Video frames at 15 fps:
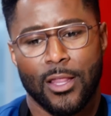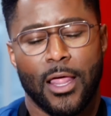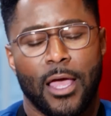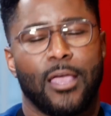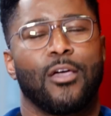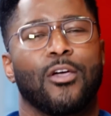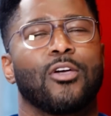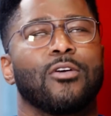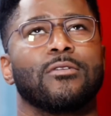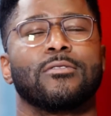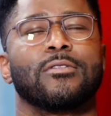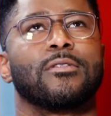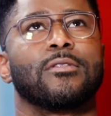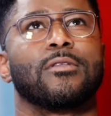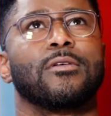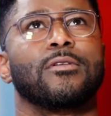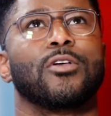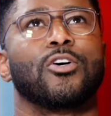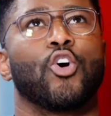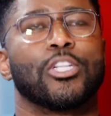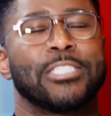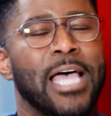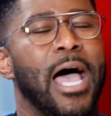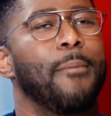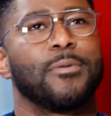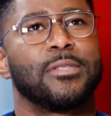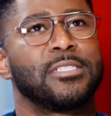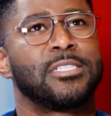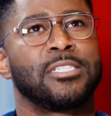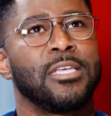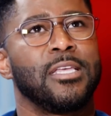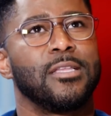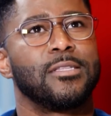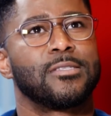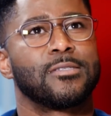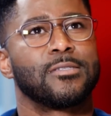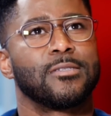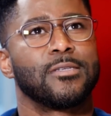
like on top of the sheets.